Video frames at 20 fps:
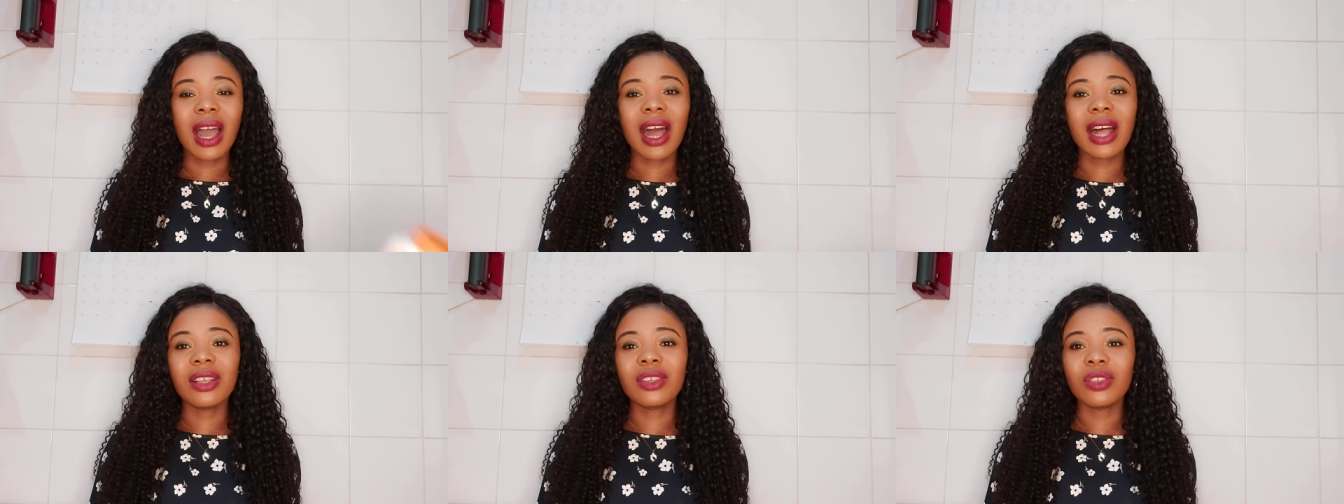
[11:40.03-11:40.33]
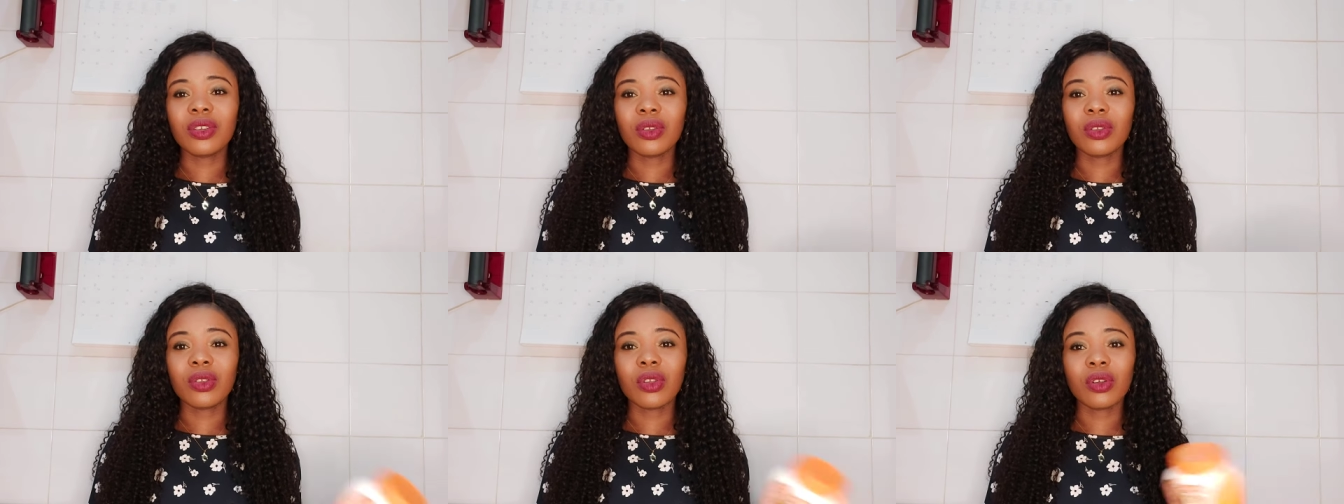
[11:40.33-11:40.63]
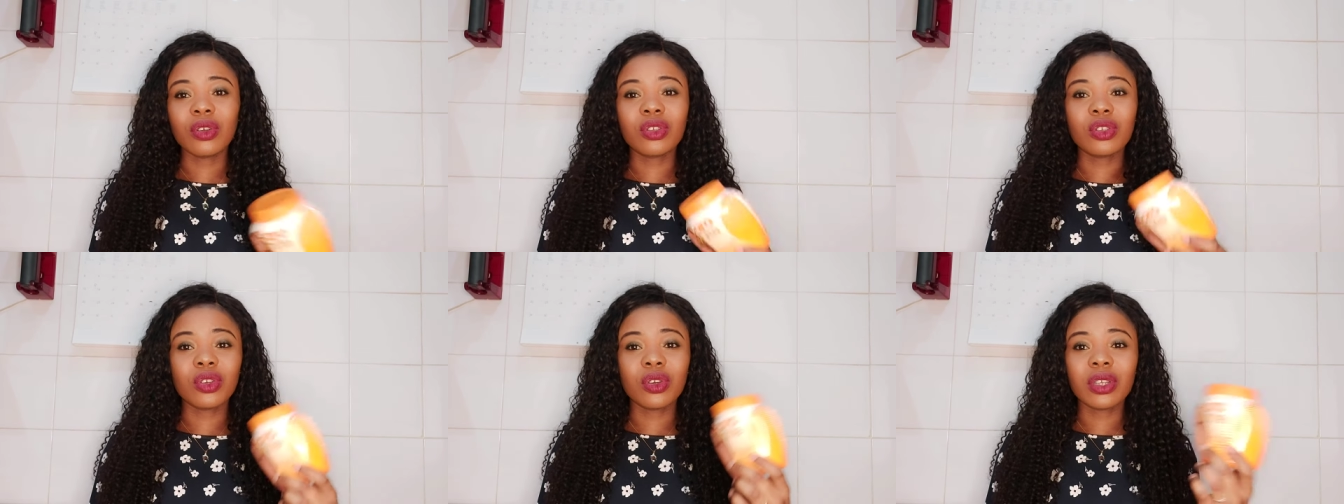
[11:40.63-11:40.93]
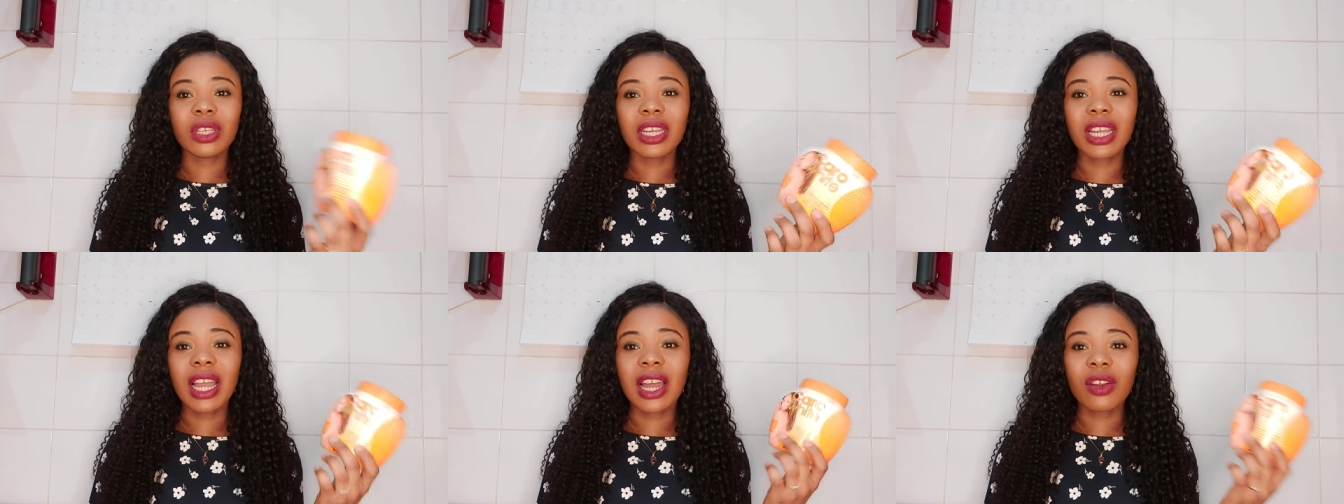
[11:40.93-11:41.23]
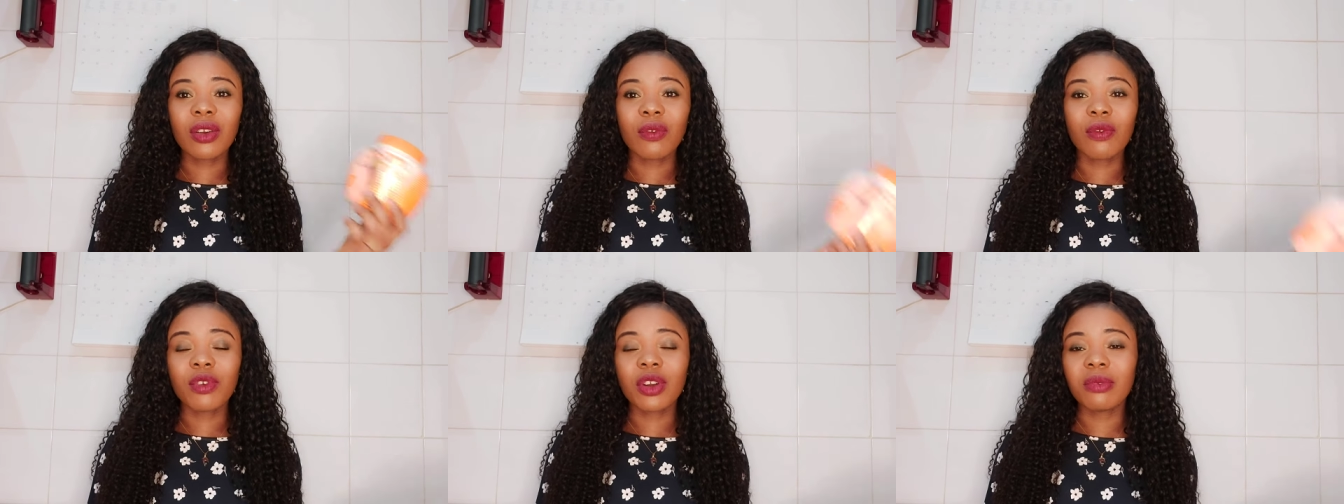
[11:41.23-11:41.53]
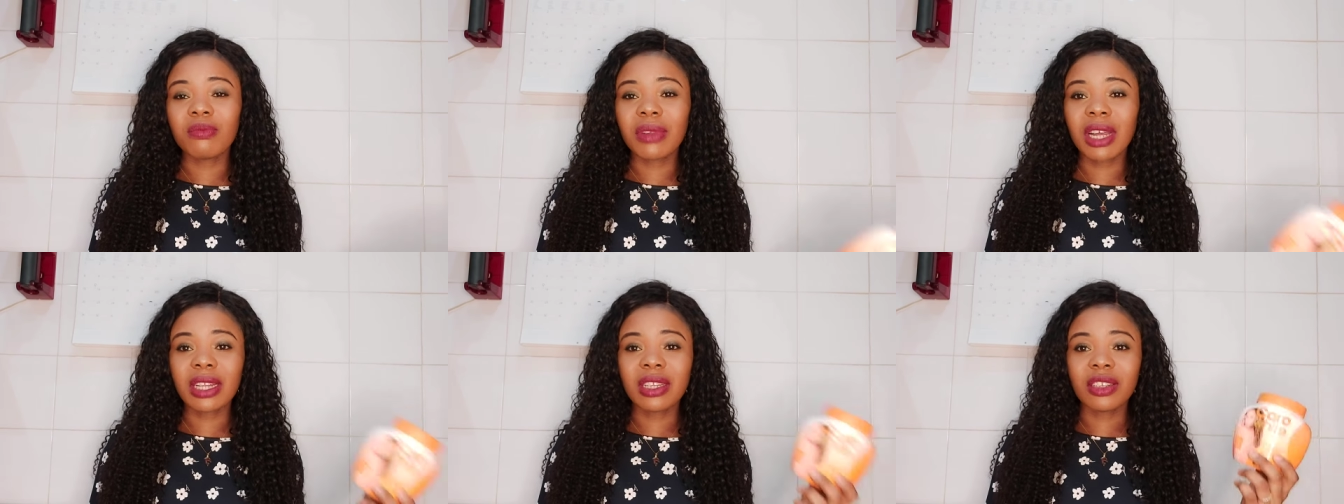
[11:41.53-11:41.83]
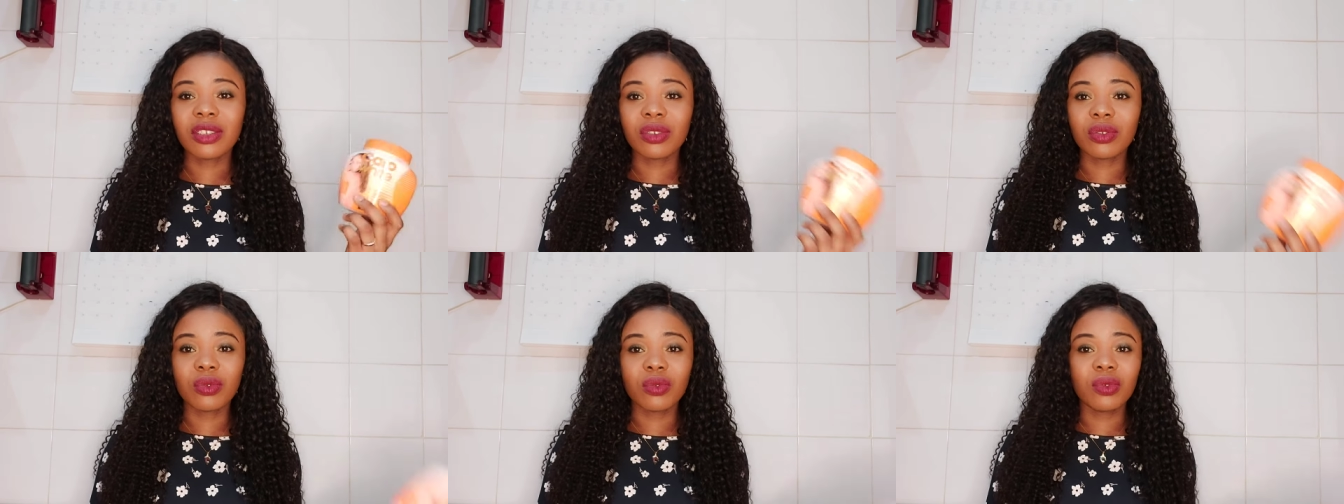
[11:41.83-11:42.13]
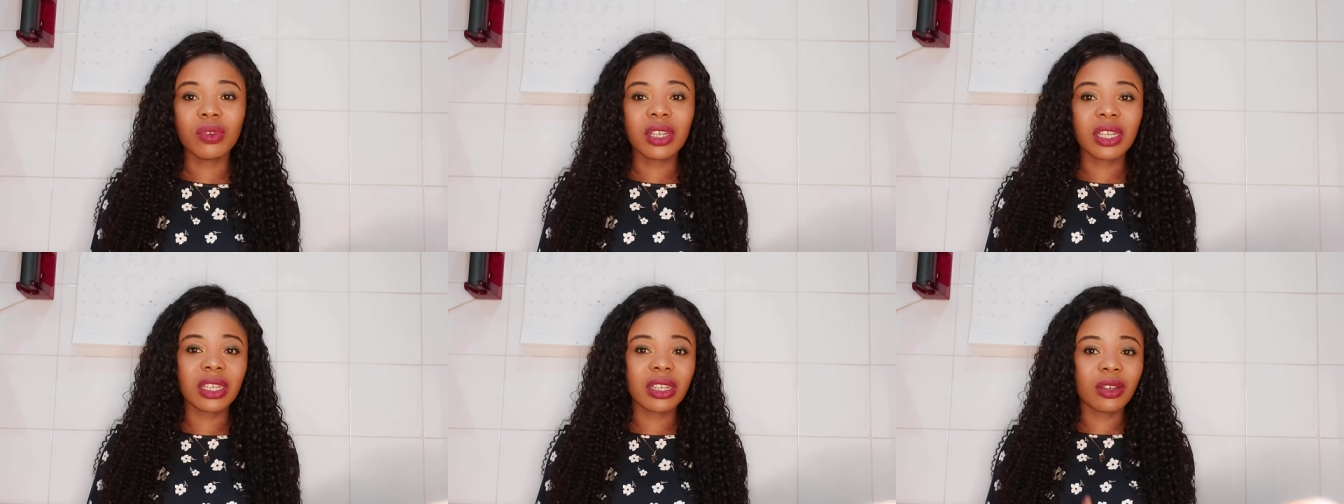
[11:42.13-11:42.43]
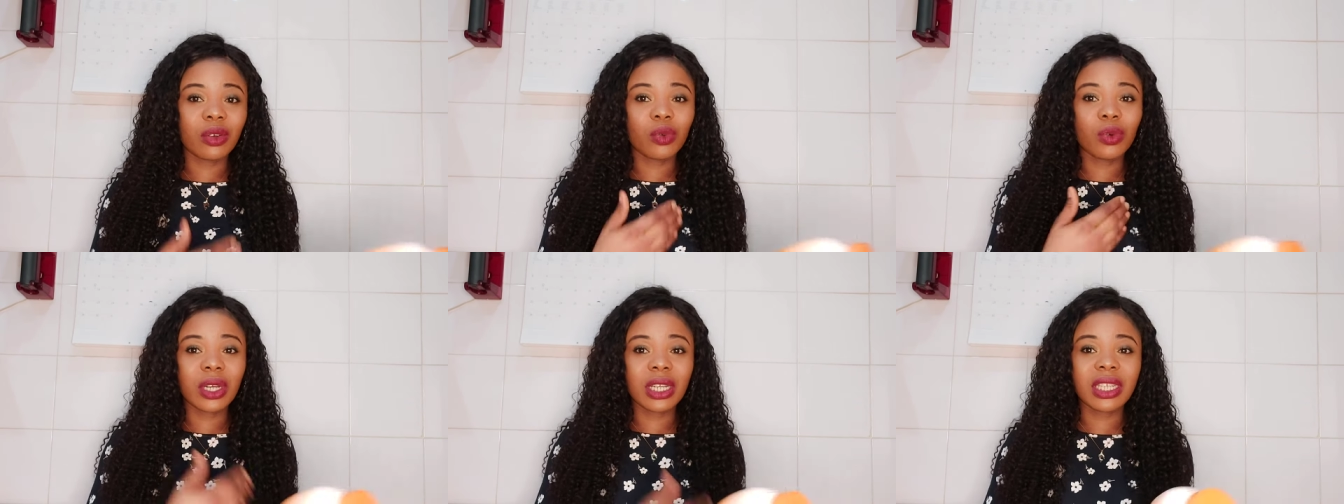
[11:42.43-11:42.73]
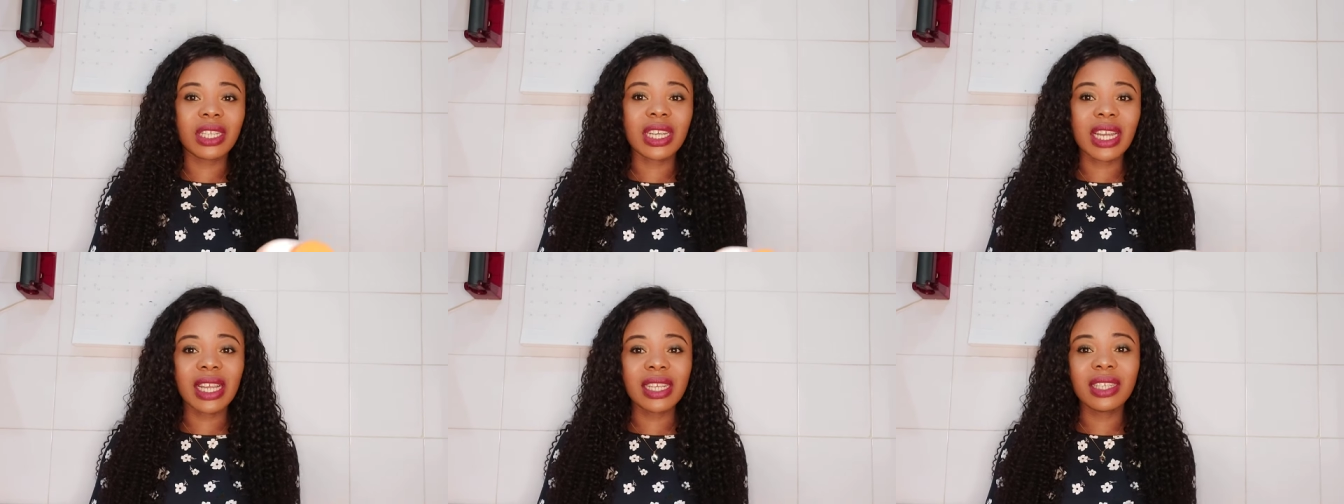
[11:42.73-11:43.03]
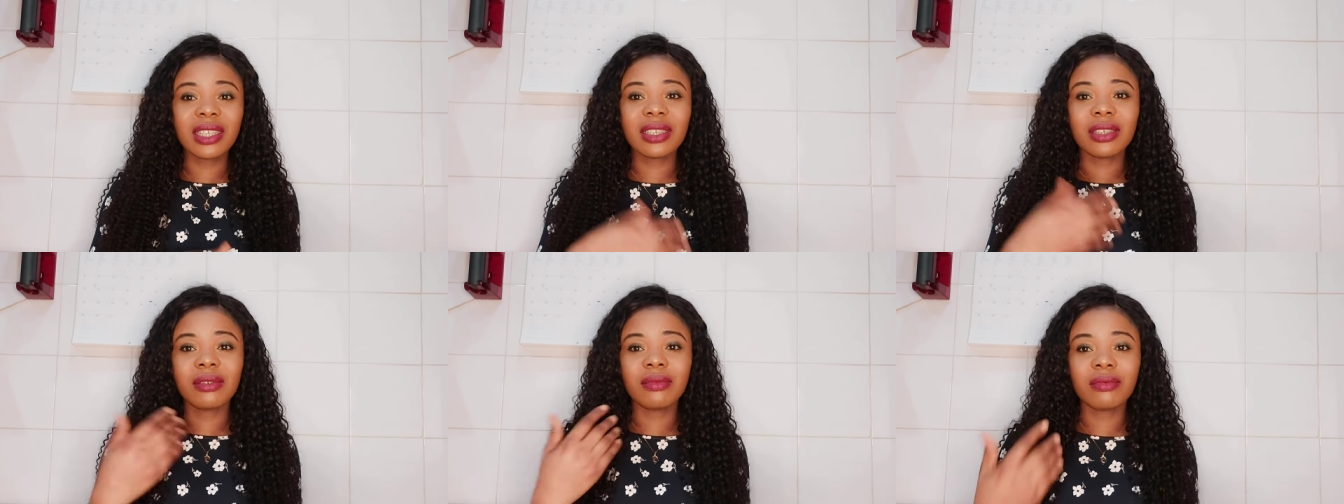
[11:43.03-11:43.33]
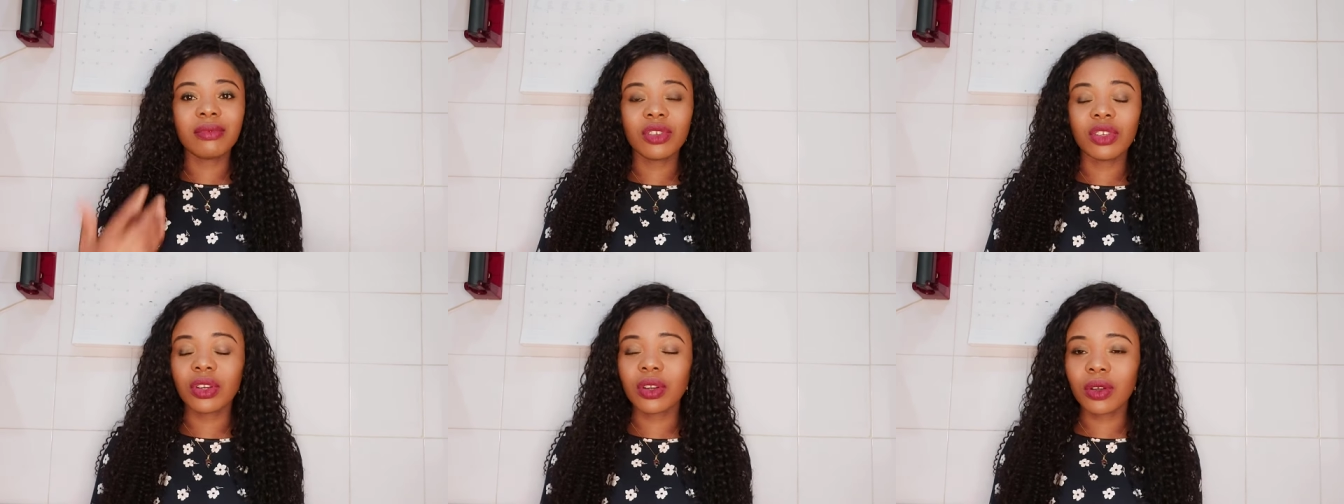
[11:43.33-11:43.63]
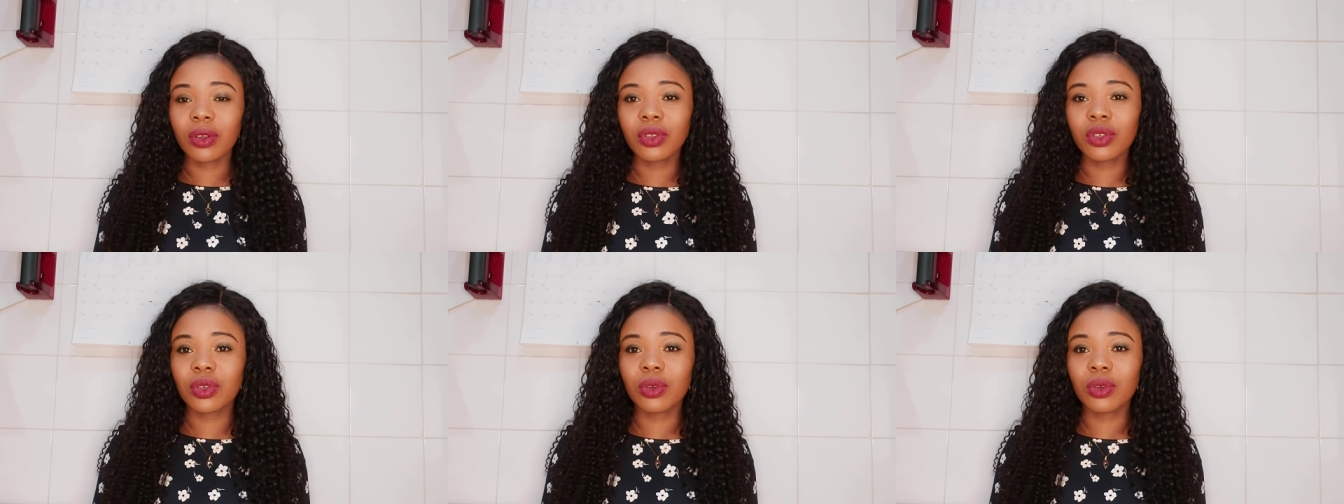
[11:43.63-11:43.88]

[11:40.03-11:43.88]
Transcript: ask your doctor the kind of cream that is good, do a test, you know.